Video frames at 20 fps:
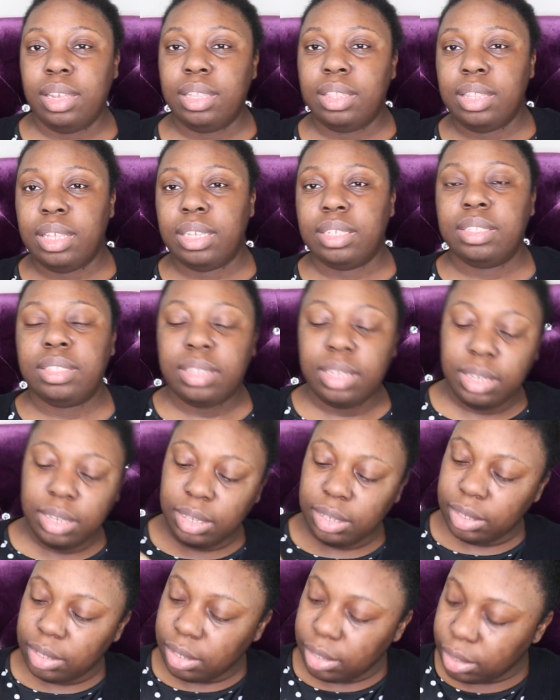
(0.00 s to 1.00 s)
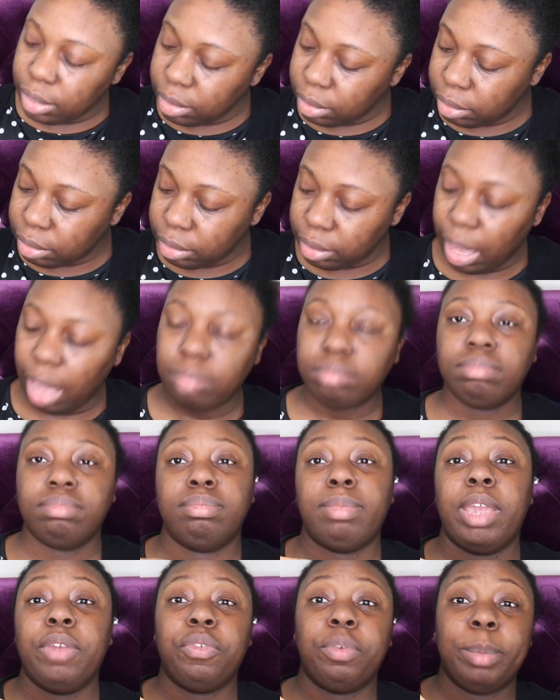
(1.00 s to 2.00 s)
This is, yeah,
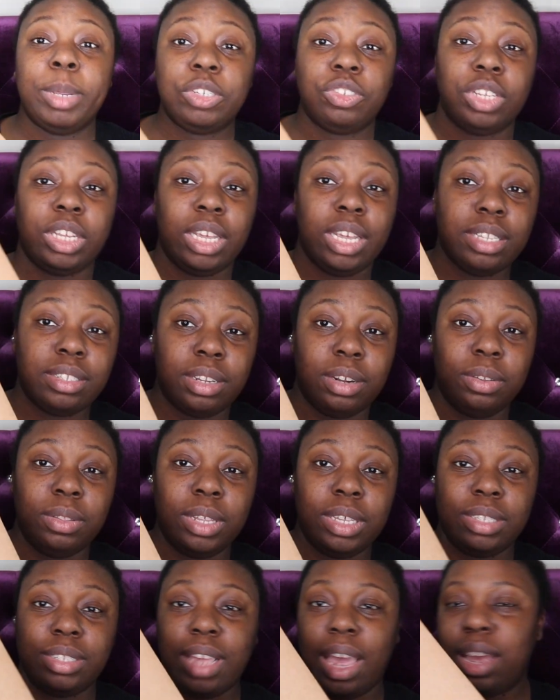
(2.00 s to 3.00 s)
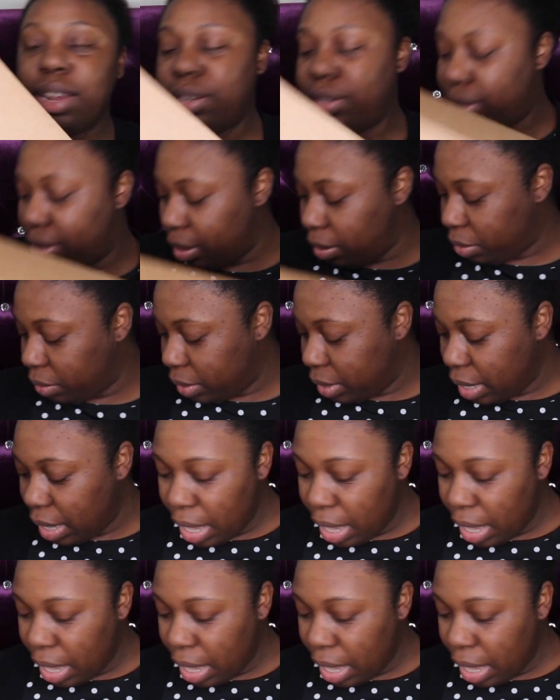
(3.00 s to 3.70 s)
my information isn't on this side, so